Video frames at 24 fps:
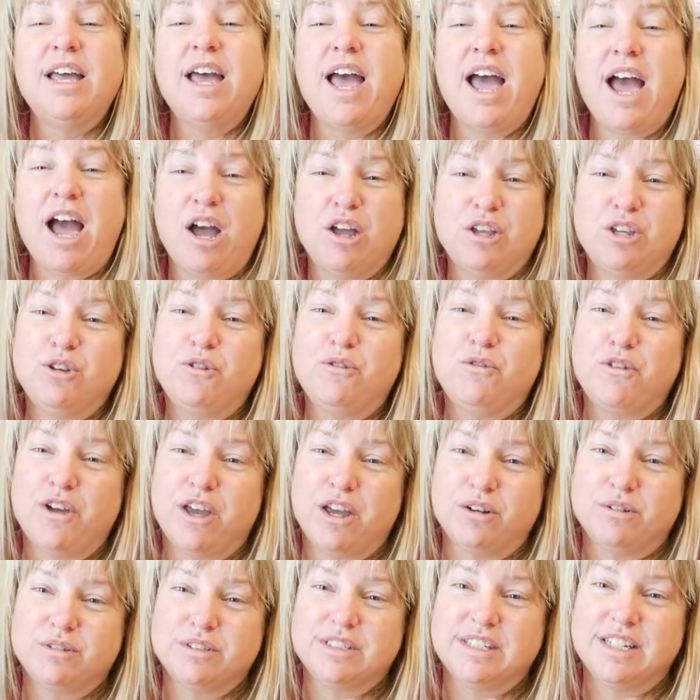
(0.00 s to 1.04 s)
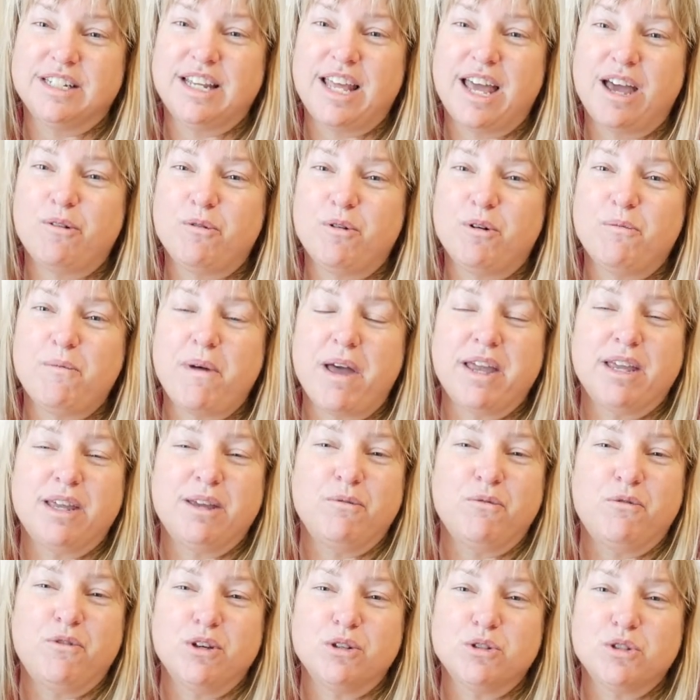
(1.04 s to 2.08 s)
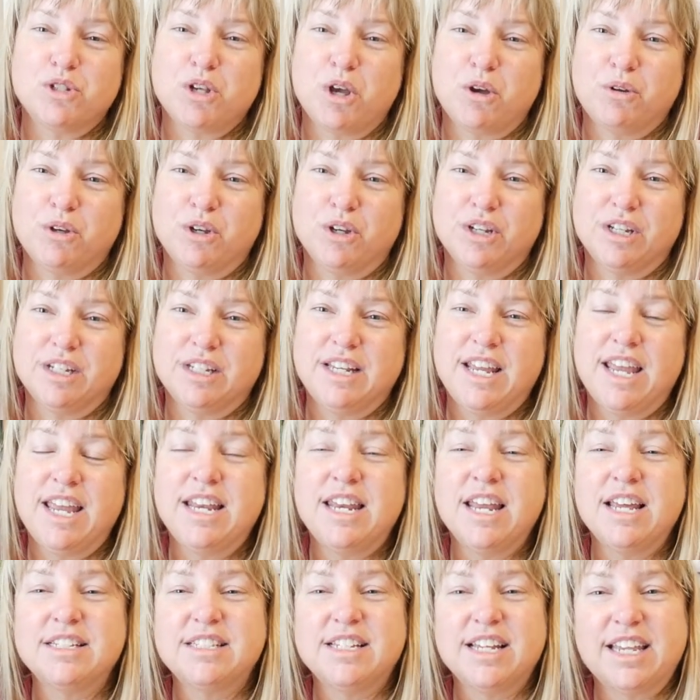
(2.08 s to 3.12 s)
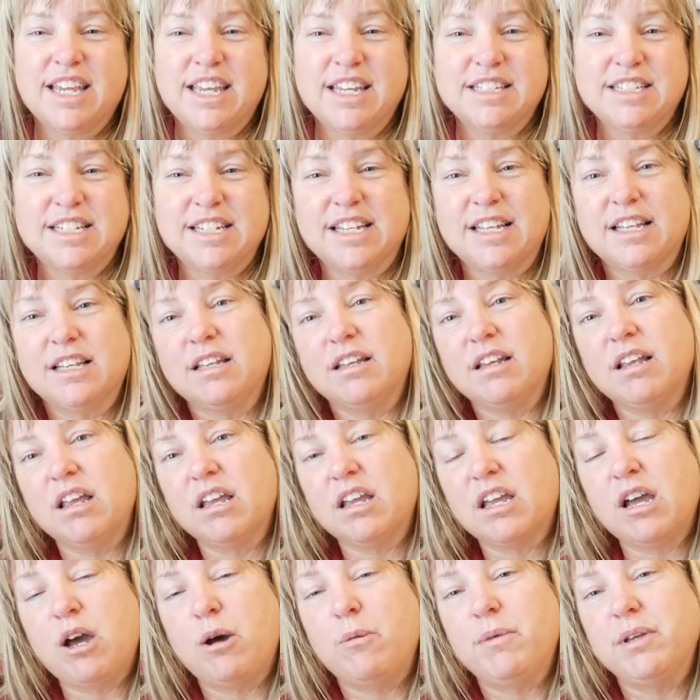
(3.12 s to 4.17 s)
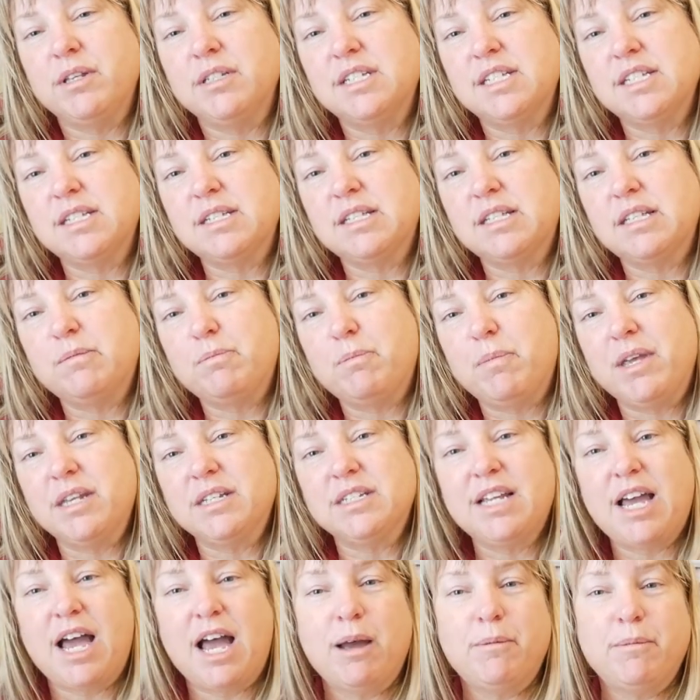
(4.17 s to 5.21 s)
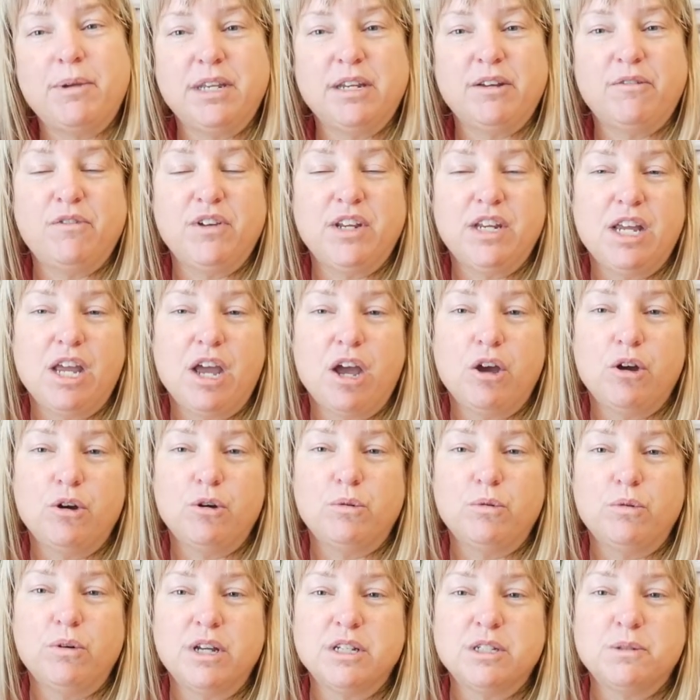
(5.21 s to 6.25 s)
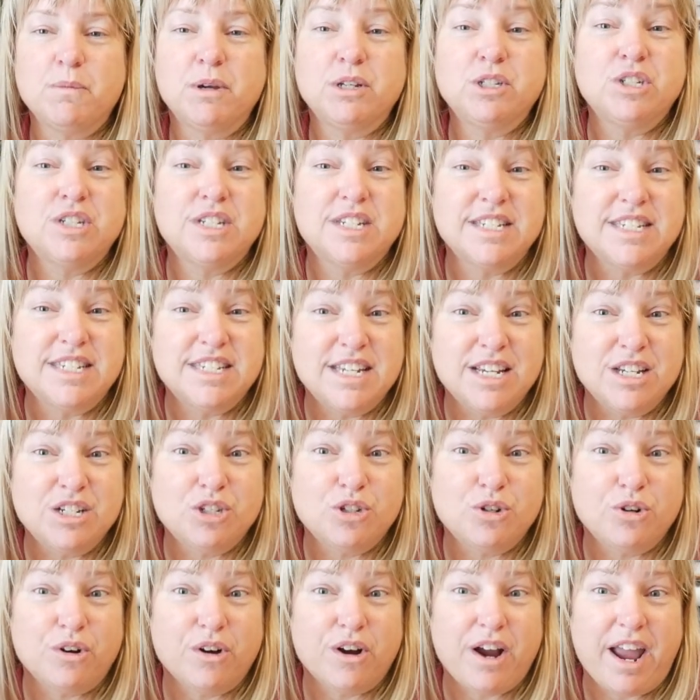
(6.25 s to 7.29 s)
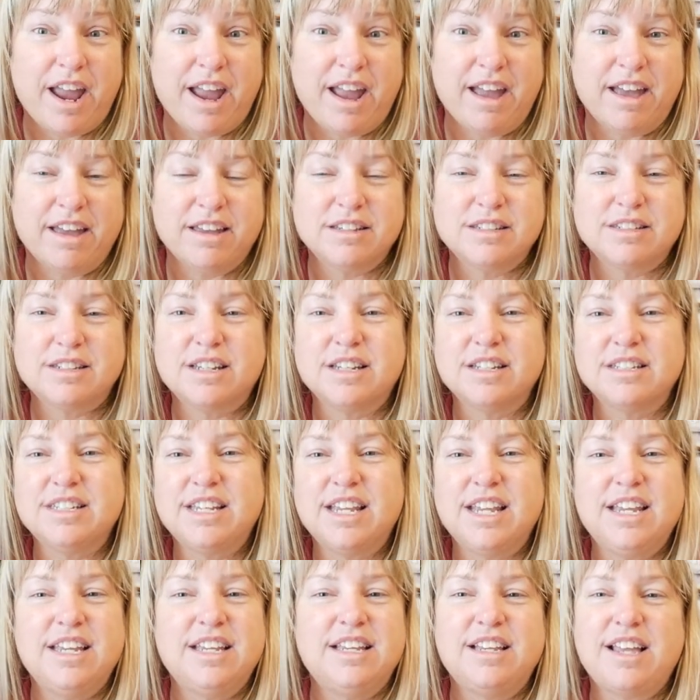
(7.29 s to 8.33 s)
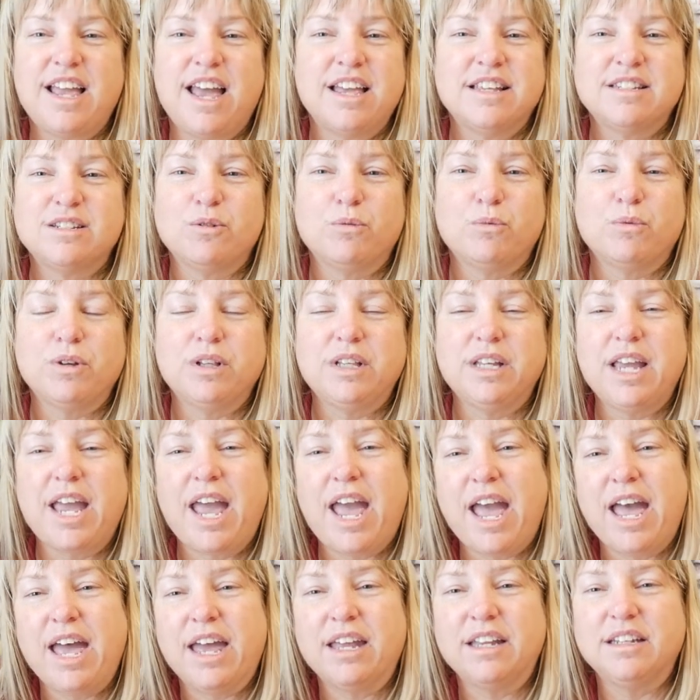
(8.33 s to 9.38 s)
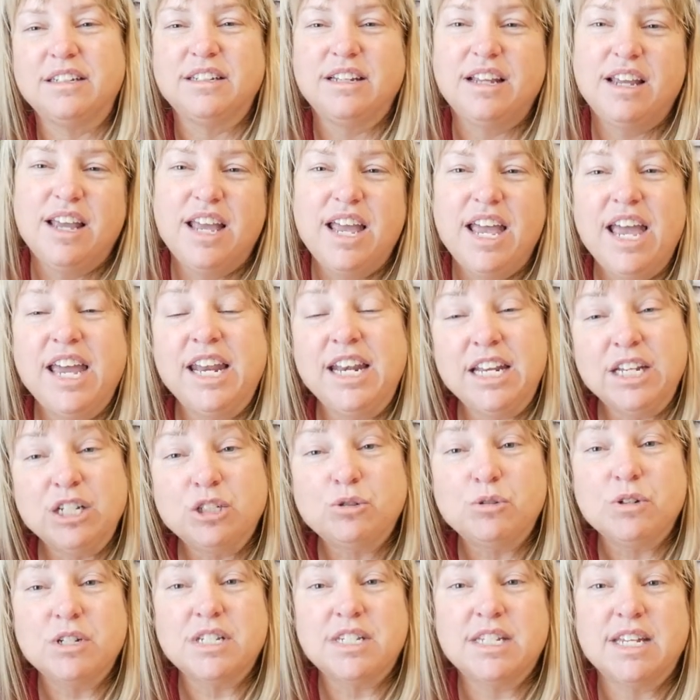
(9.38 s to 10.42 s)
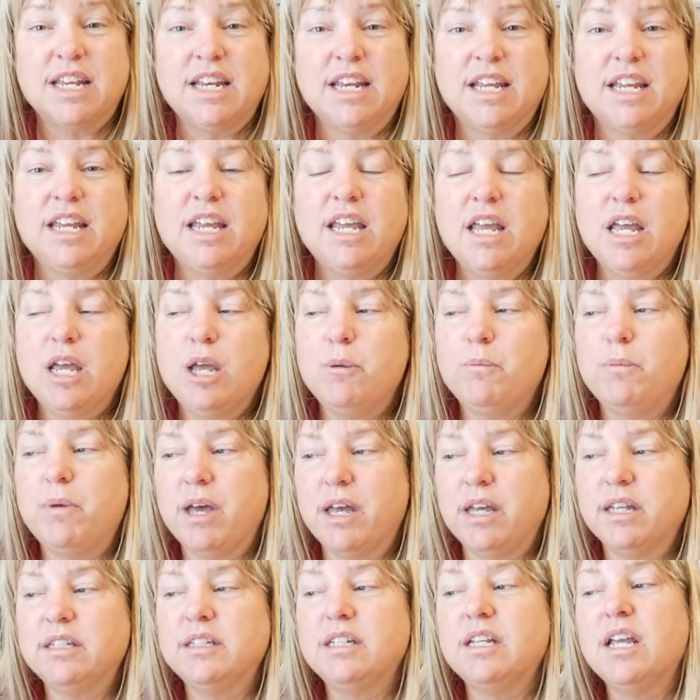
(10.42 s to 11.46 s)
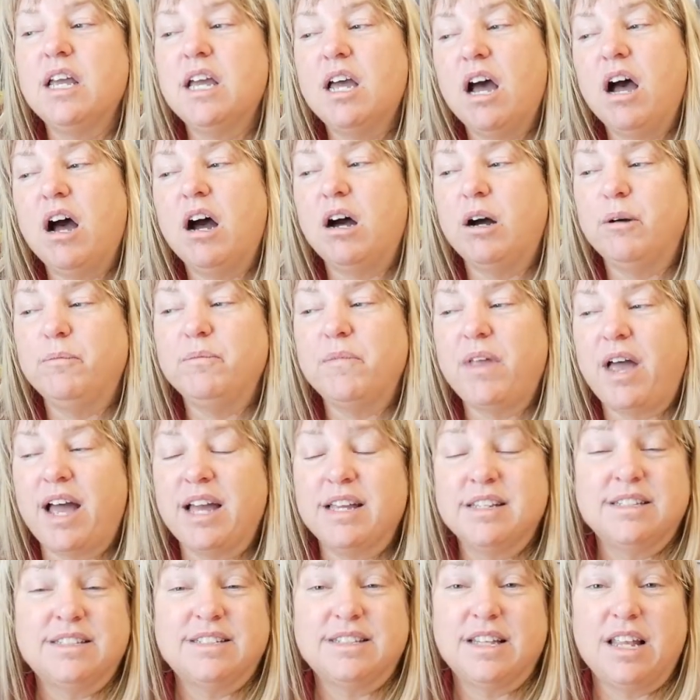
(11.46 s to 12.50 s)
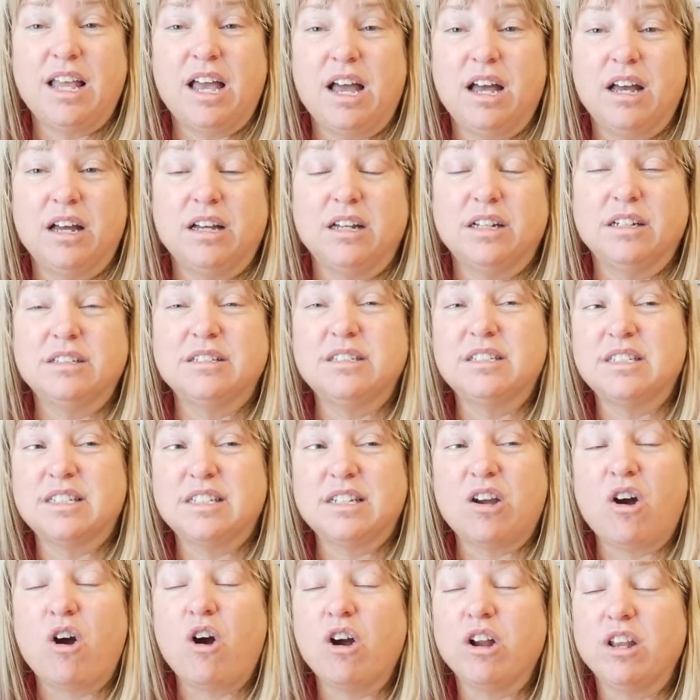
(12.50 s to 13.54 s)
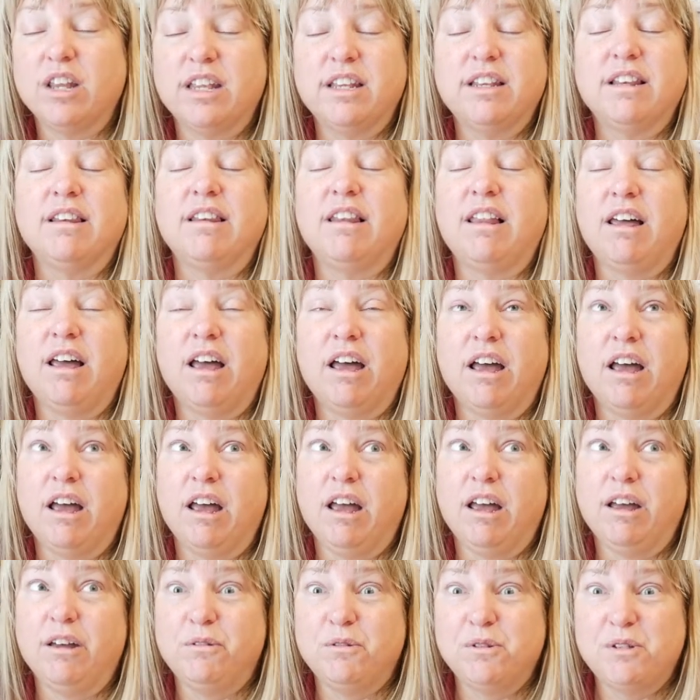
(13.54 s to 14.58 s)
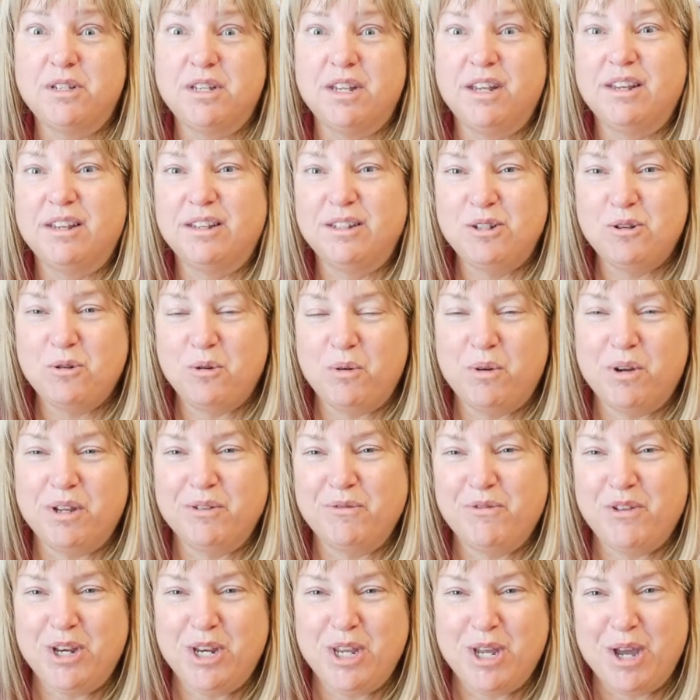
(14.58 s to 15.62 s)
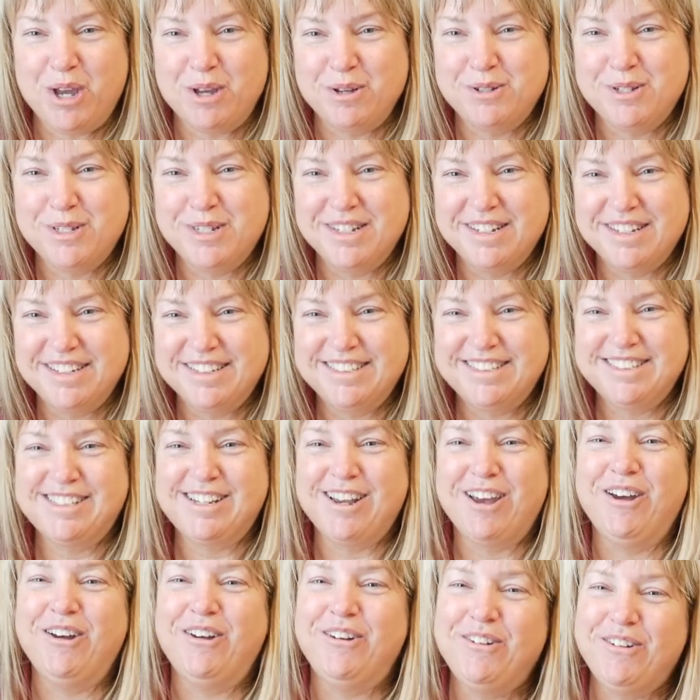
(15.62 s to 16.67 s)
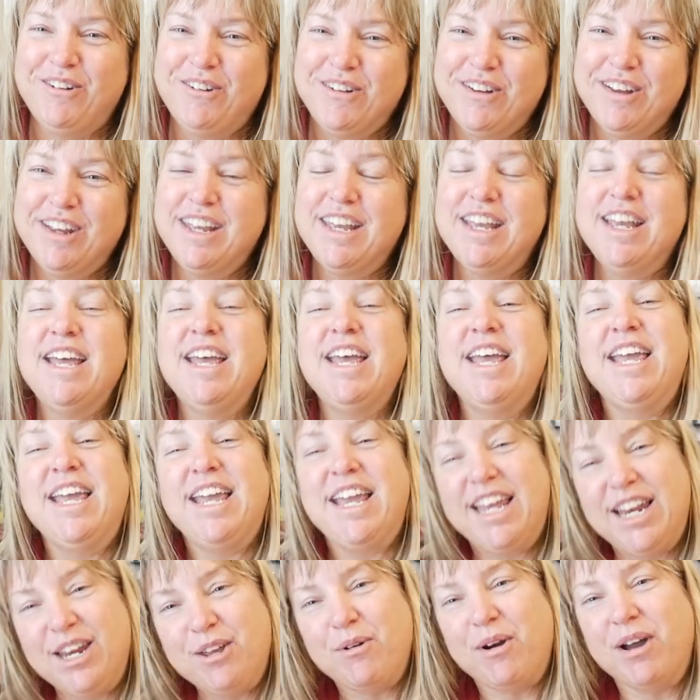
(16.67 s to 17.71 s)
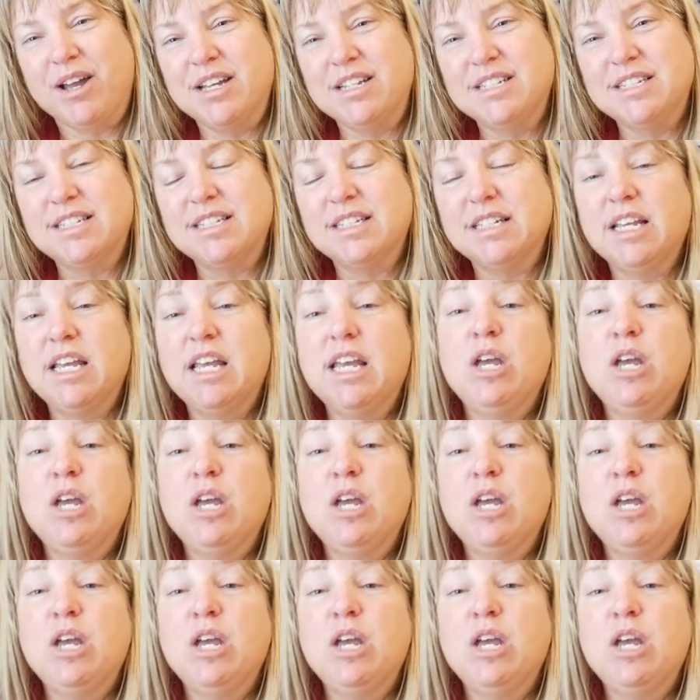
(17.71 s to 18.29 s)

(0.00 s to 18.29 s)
how you felt, and that will make him feel so good. He doesn't get to come and spend time in a video as much as his sister has because he hasn't really had an interest in it. But um, I, uh, Scarlett loves doing videos. So anyways,